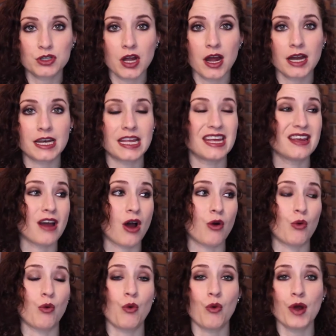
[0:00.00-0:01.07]
shot and he
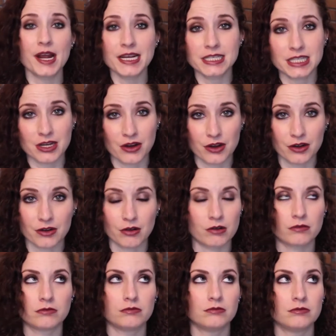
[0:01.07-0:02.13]
got way
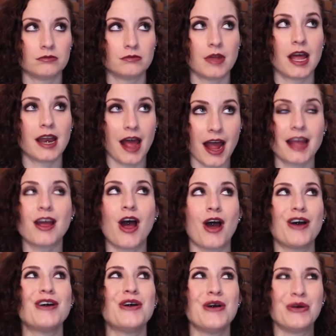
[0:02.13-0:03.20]
sicker, and I
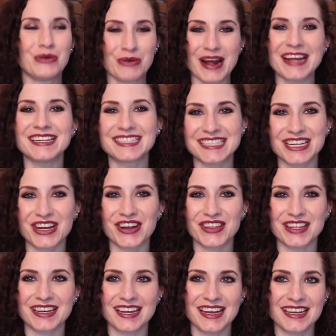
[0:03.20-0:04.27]
got way sicker
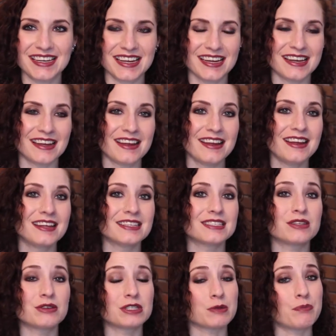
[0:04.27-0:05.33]
than he did.
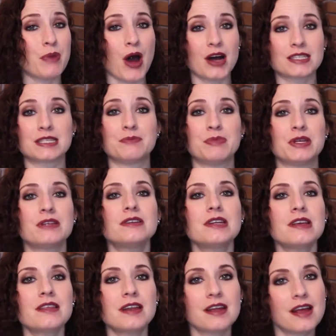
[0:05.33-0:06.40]
So it's a
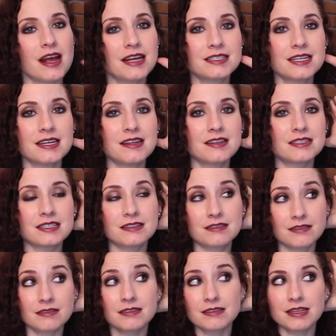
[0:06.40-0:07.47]
possibility that it has
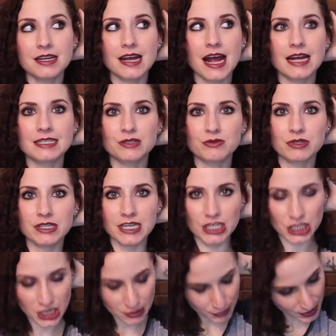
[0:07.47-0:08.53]
a
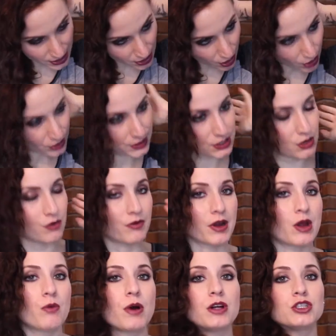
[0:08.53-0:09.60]
relation, but it also
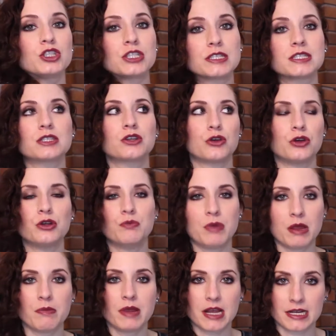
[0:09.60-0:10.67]
very well just could
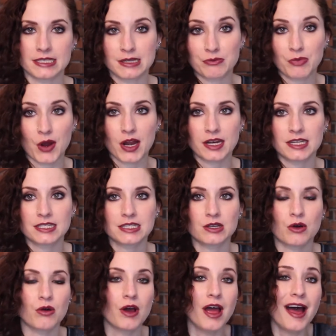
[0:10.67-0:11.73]
be because I'm pregnant.
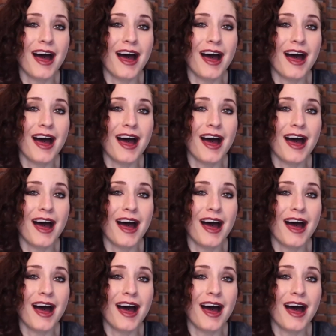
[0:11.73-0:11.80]
So